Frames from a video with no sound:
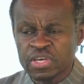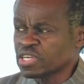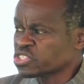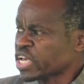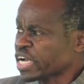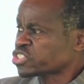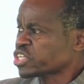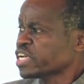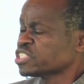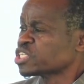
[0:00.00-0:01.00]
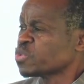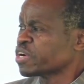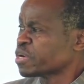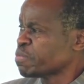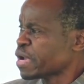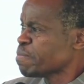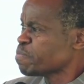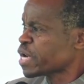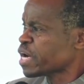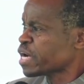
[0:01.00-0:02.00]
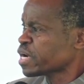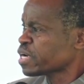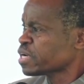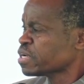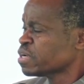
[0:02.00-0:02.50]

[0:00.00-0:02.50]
His Excellency will remember